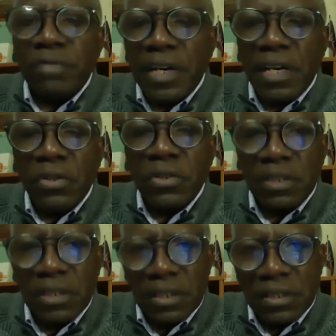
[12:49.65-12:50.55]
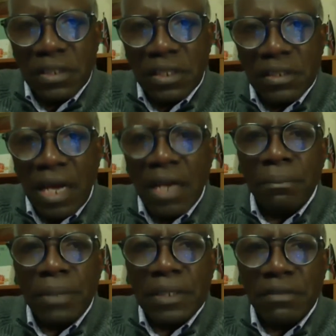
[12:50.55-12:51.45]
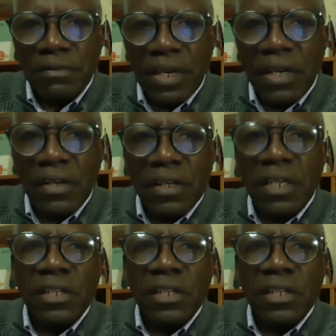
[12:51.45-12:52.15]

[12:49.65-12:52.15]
very consistent and persevering